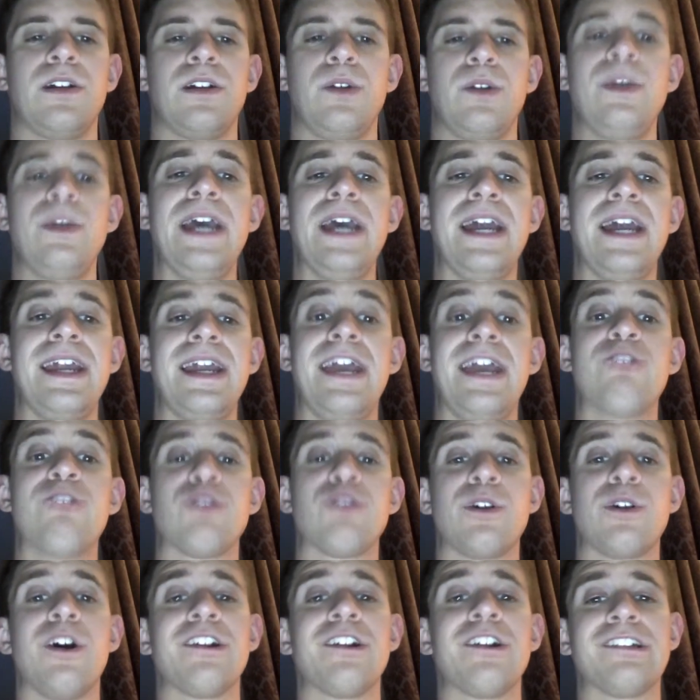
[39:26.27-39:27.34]
We had Angel
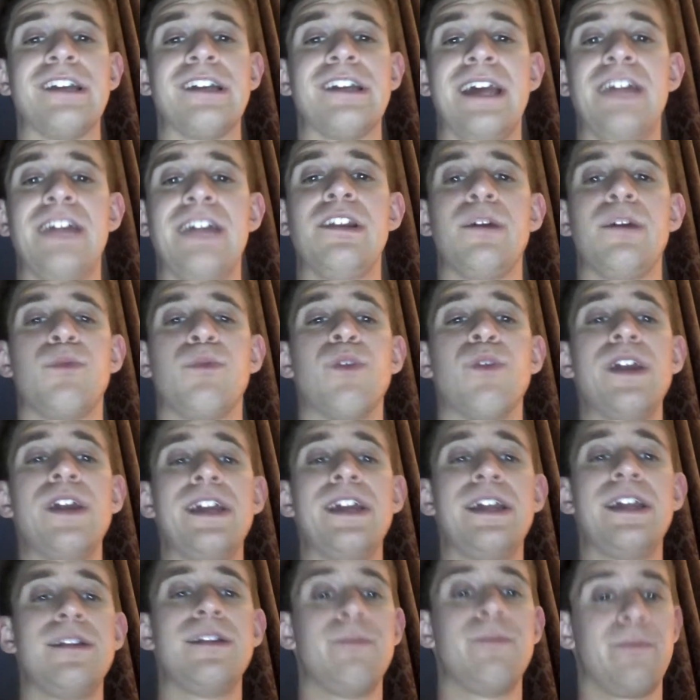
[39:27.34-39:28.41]
Garza end up
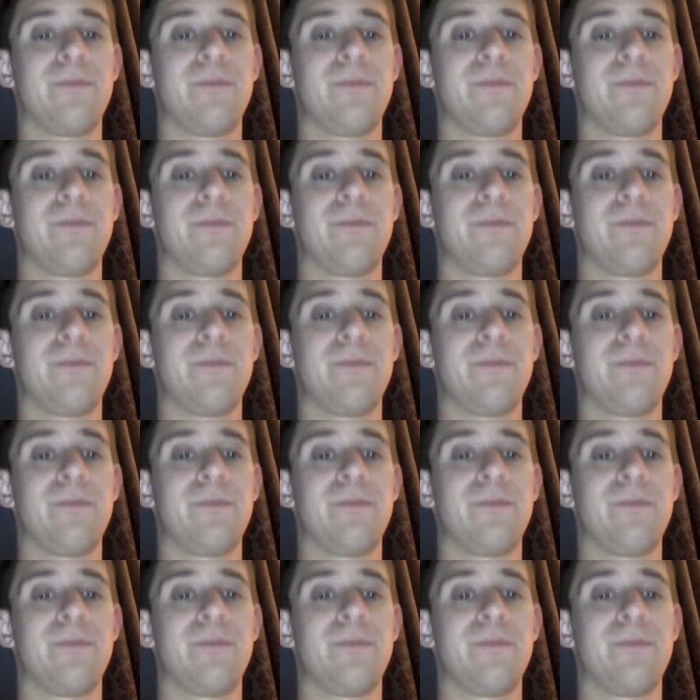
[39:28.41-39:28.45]
winning.